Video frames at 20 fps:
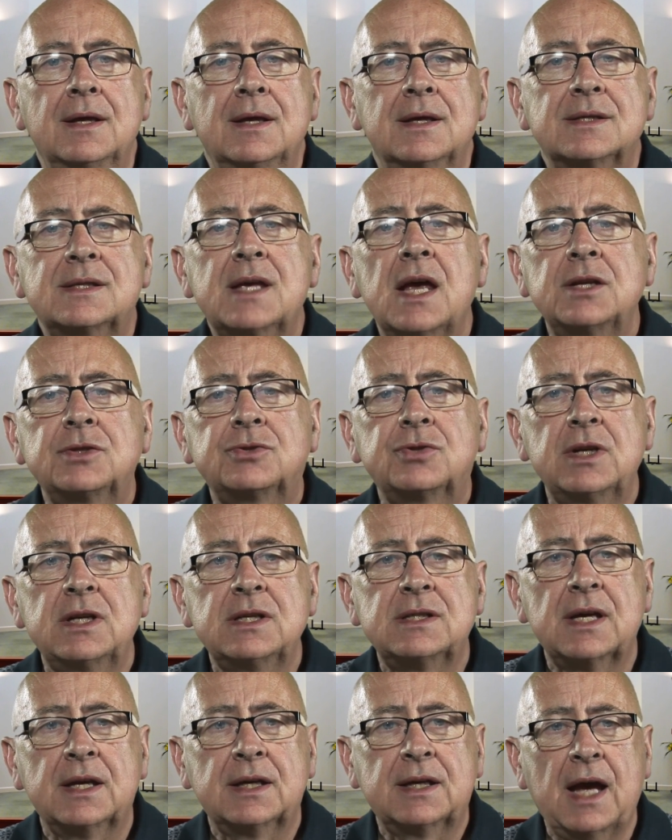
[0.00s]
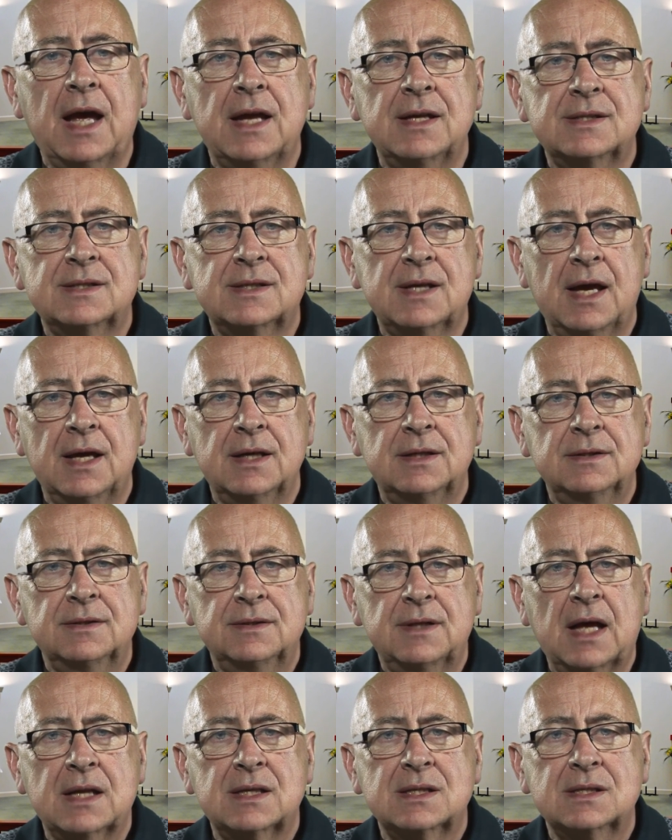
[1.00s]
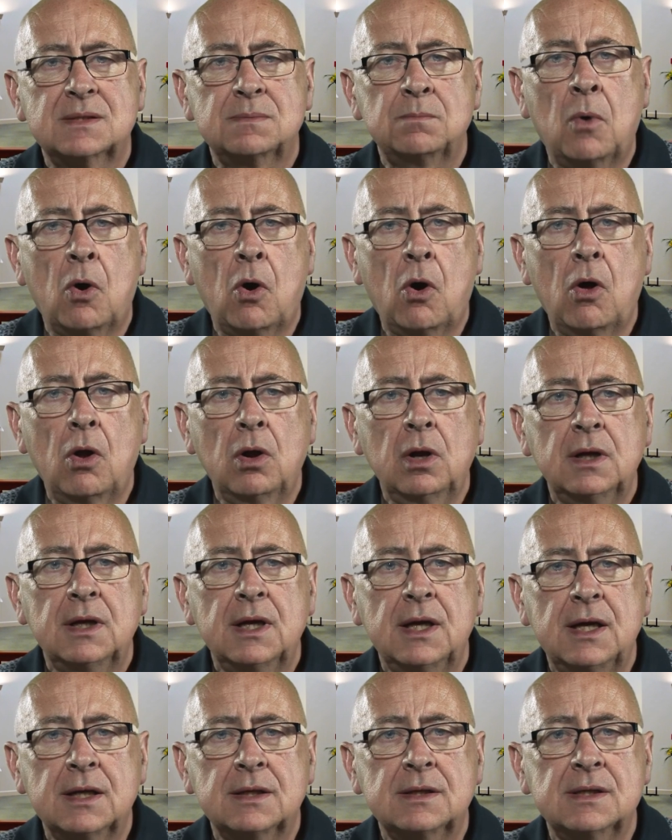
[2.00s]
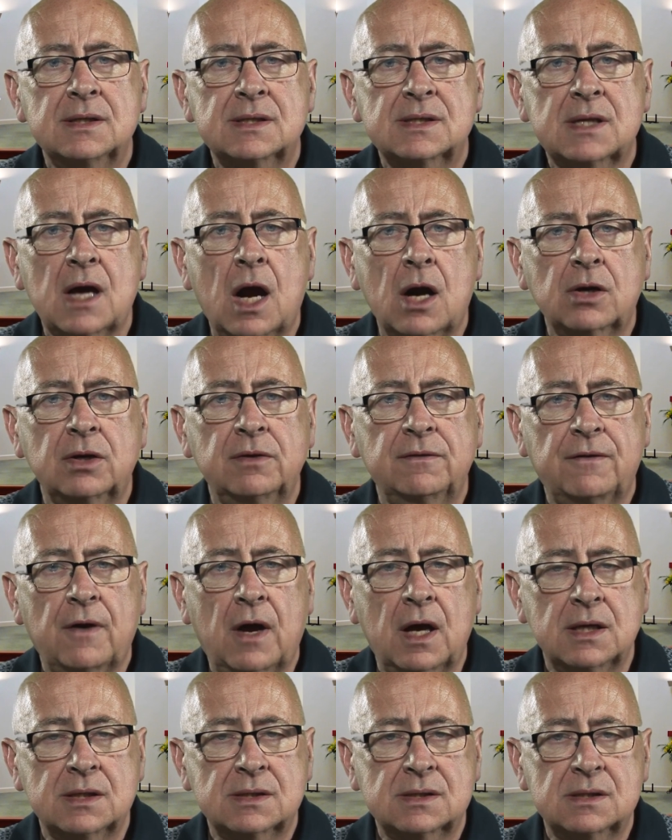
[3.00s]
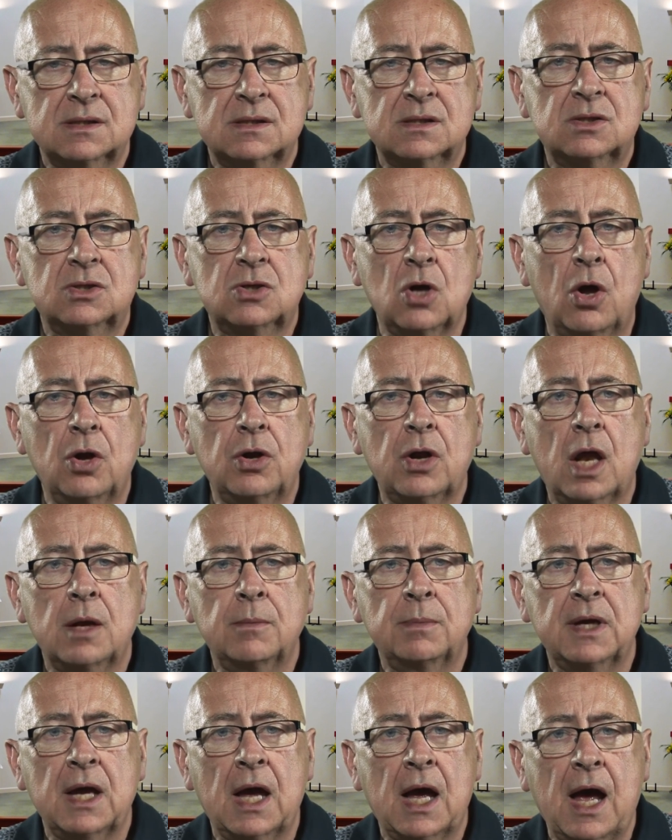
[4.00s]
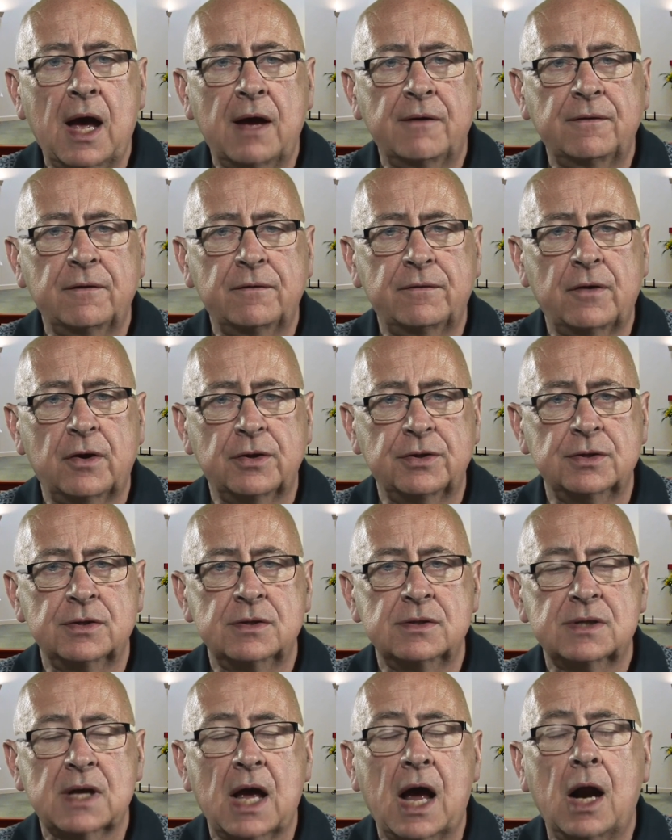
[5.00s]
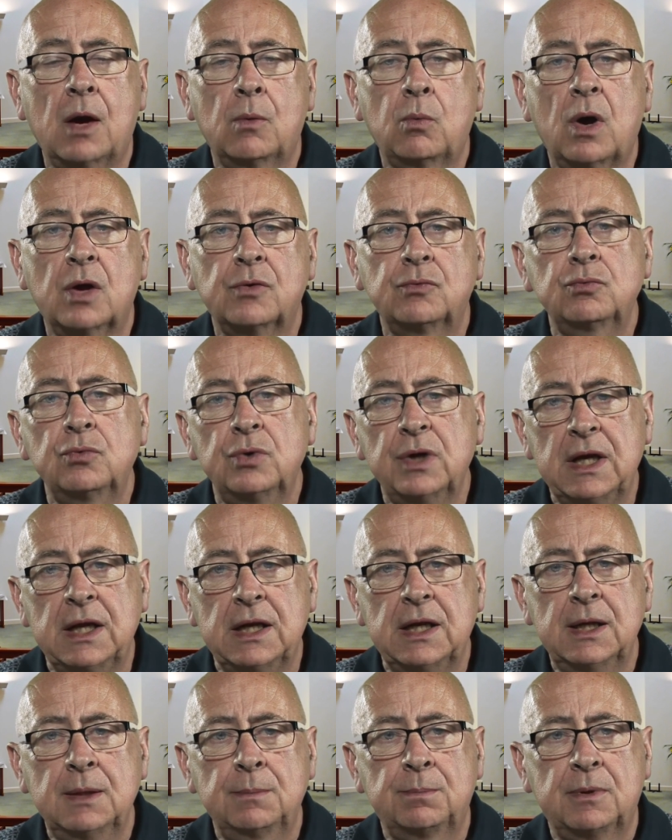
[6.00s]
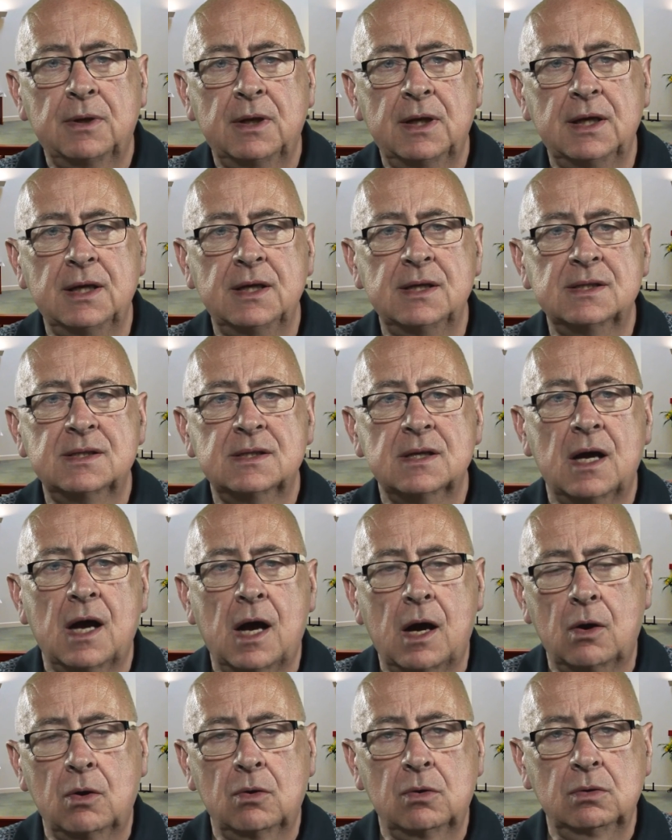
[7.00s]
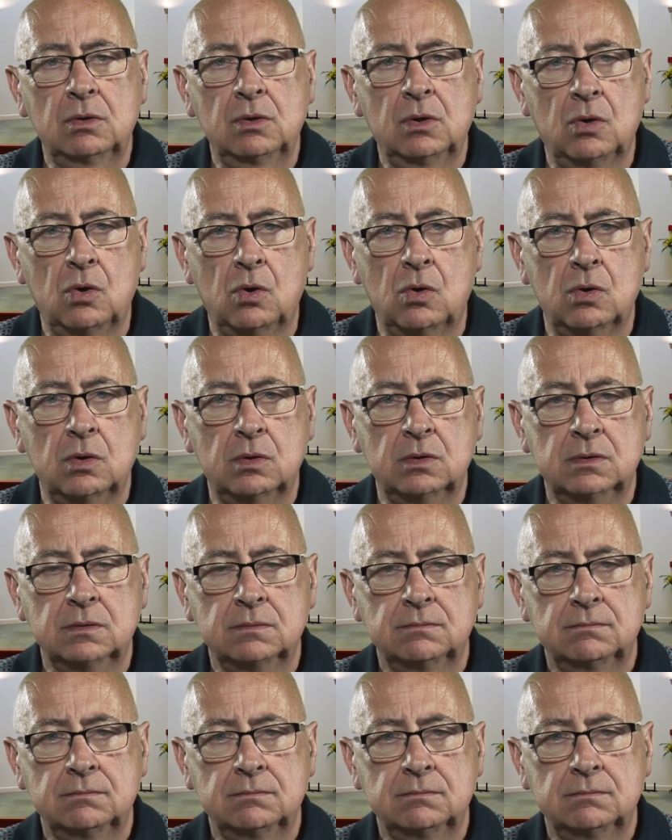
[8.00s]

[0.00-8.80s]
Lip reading: St. Teresa again said that small hidden sacrifices done on behalf of others are what really please our Lord.